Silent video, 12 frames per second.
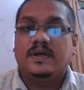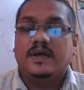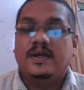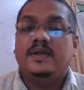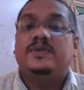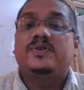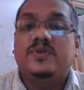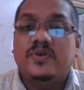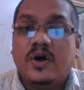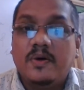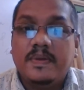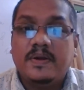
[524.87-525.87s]
in its
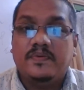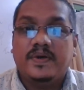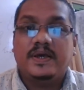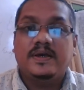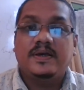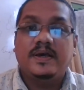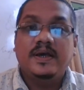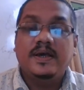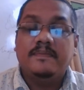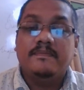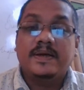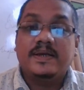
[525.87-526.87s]
normal way,
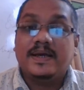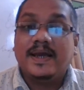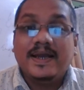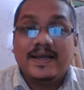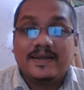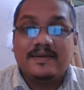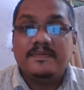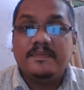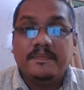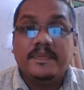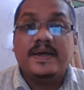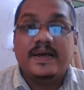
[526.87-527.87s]
but it
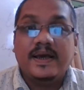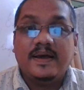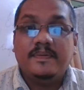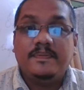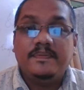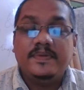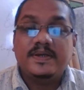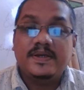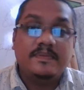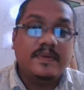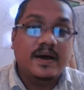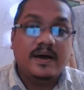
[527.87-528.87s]
may have
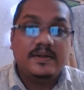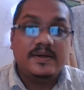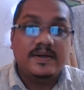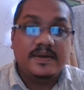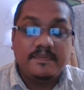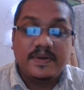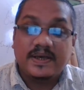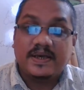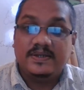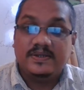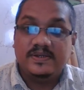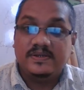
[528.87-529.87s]
some other
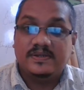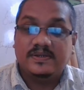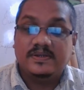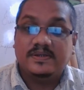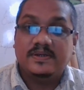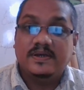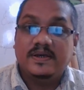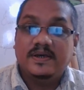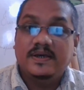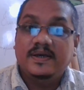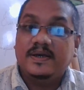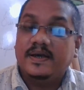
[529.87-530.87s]
implications.
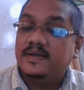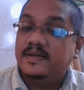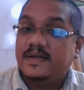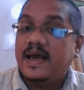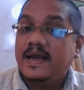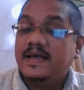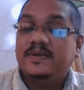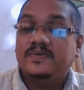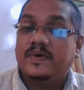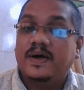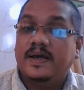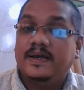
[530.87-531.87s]
And that is
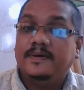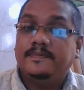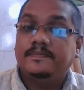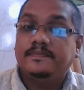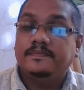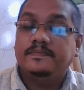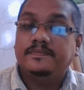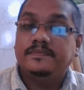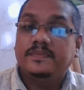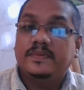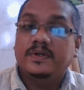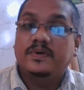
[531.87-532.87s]
why
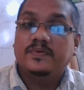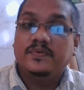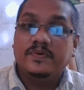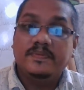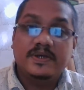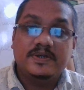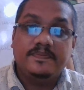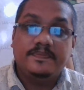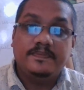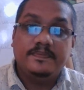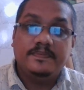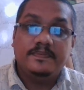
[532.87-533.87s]
we must
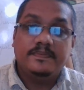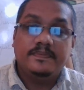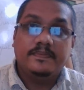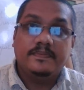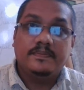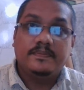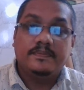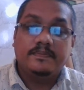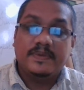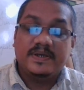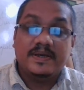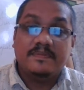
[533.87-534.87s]

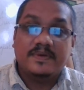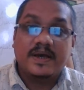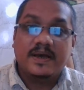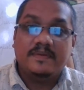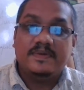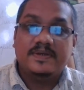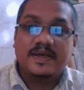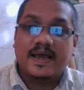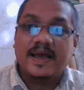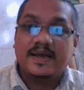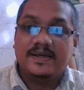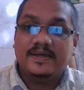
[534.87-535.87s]
be sometimes
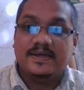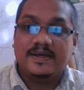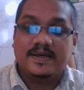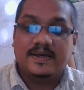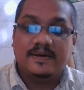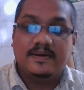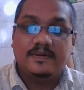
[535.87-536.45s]
analytical.